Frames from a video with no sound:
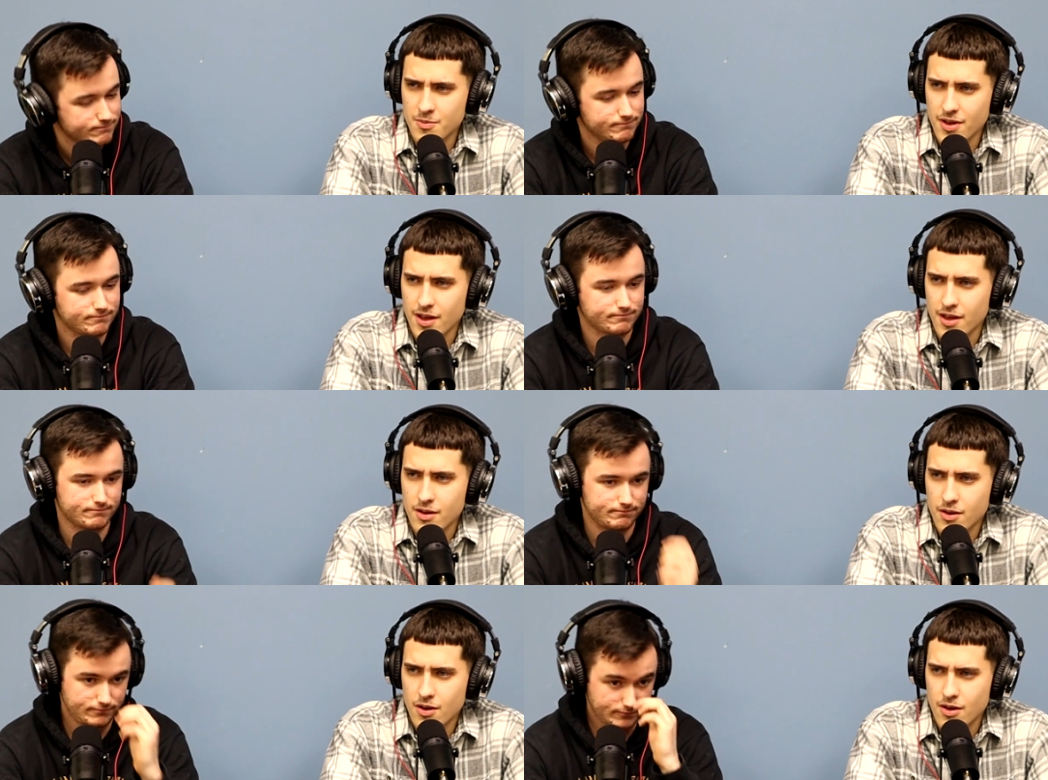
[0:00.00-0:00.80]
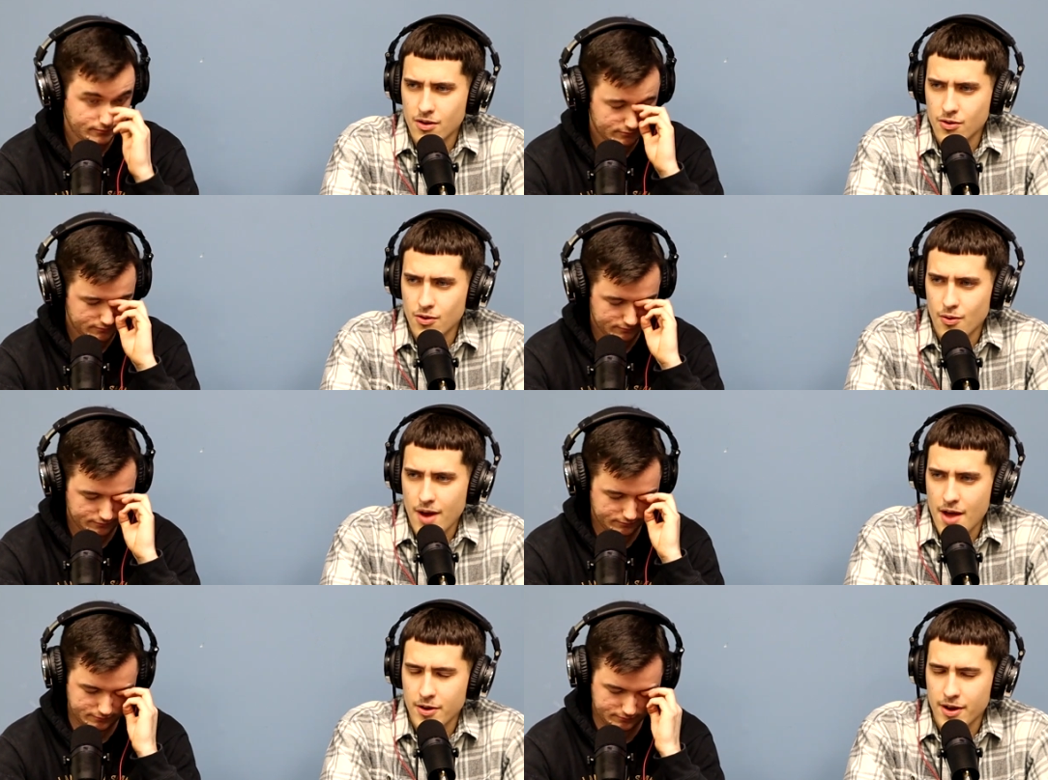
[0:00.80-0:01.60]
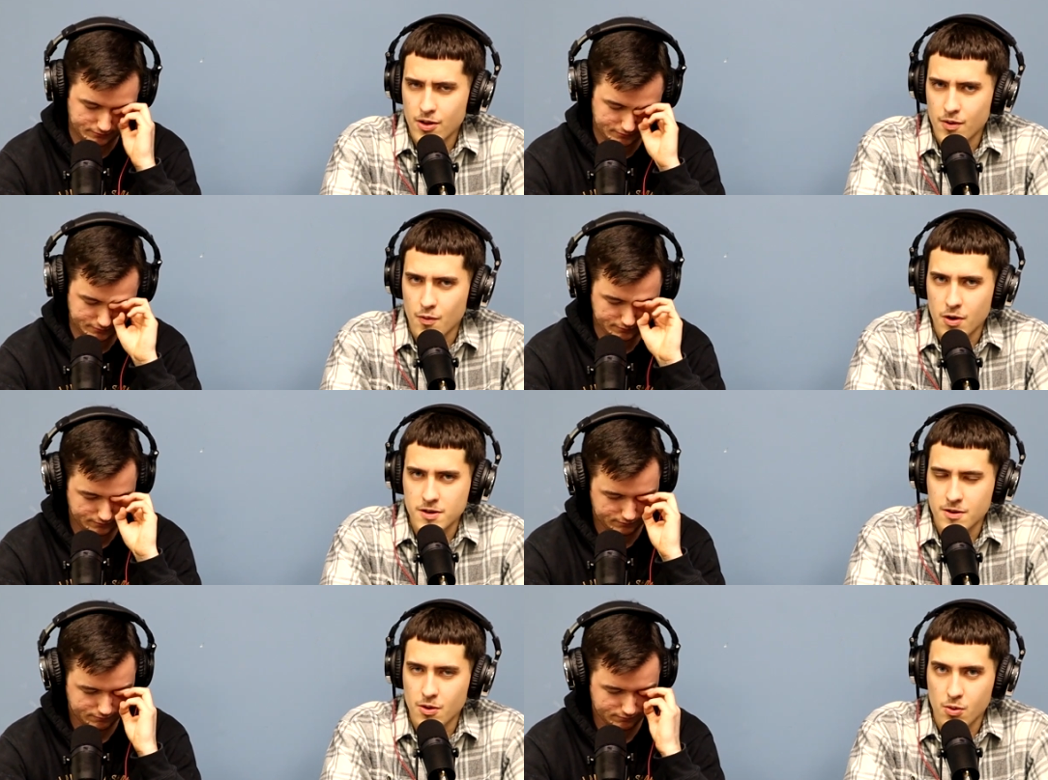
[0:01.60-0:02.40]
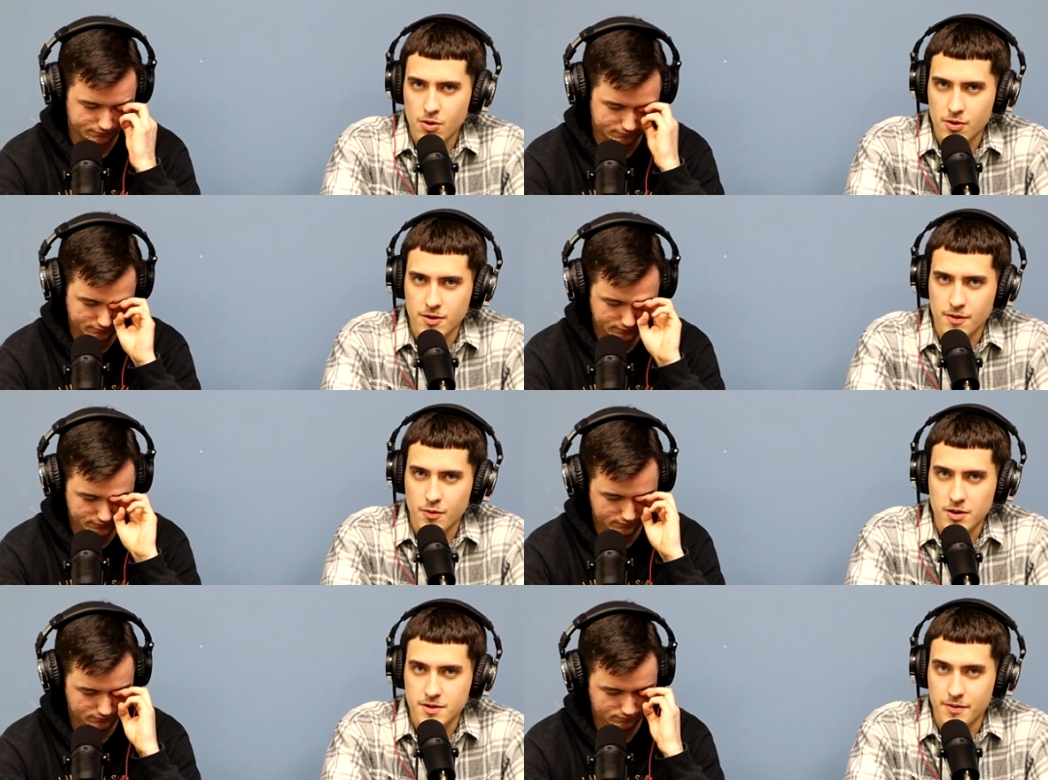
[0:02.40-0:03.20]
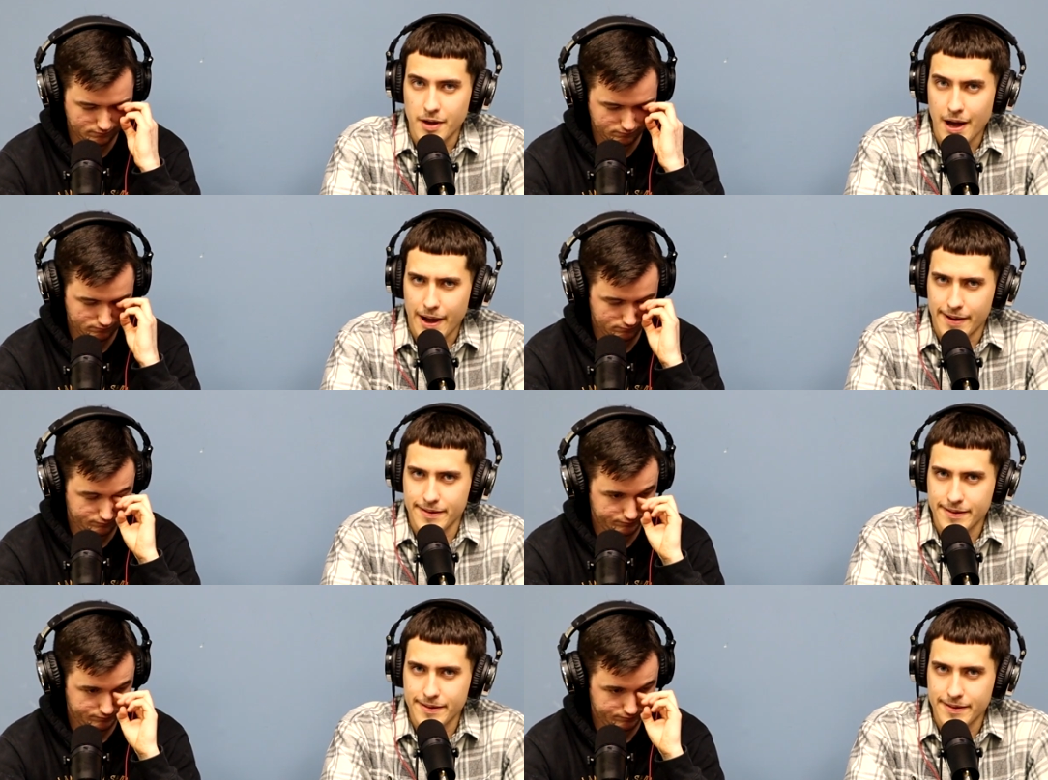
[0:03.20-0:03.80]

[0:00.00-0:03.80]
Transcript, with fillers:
Speaker 1: me you'd rather hear the voice of the world than the voice of God?